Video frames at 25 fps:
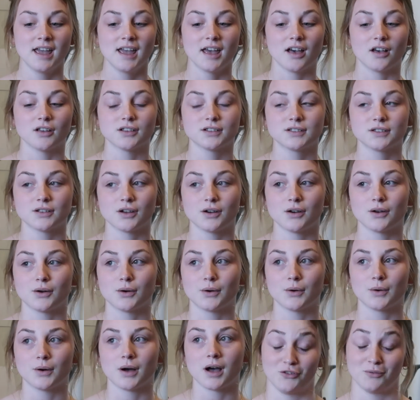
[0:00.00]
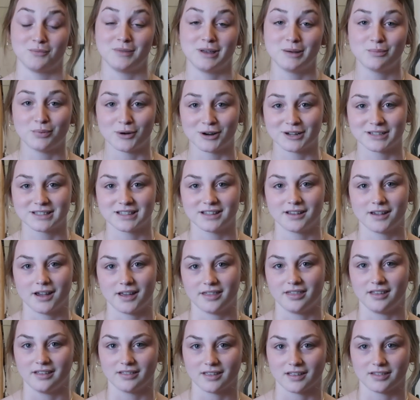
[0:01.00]
Also for me personally,
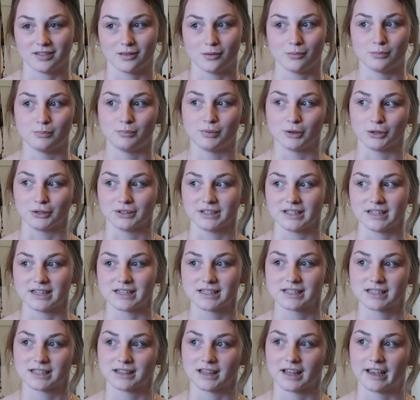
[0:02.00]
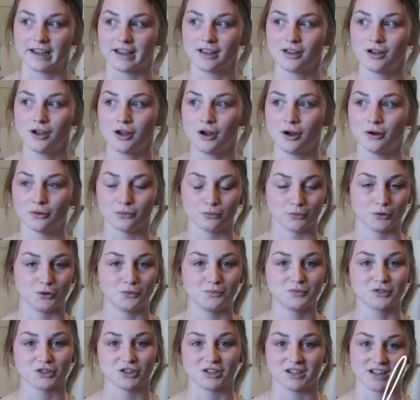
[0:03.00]
I think that the buildings and like
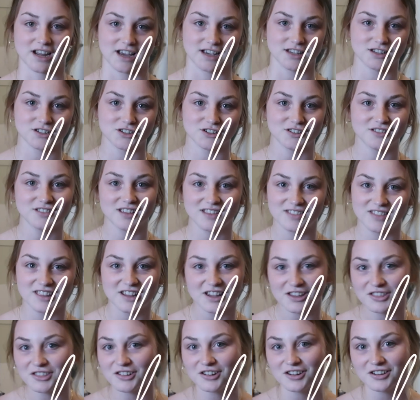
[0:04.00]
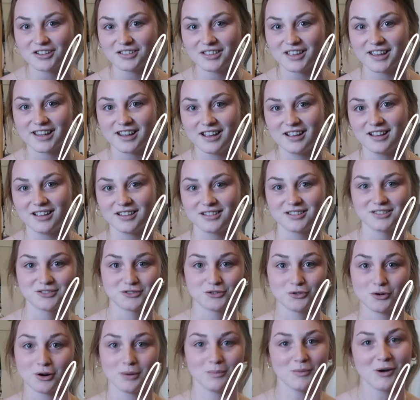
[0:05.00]
rooms are nicer than the other like
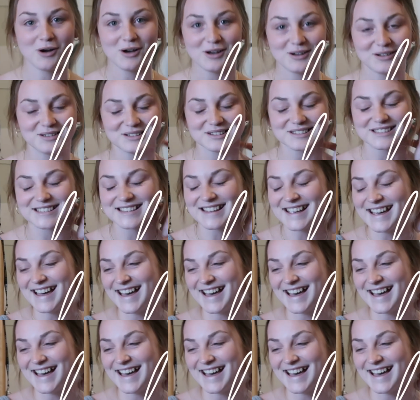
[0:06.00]
dorm halls.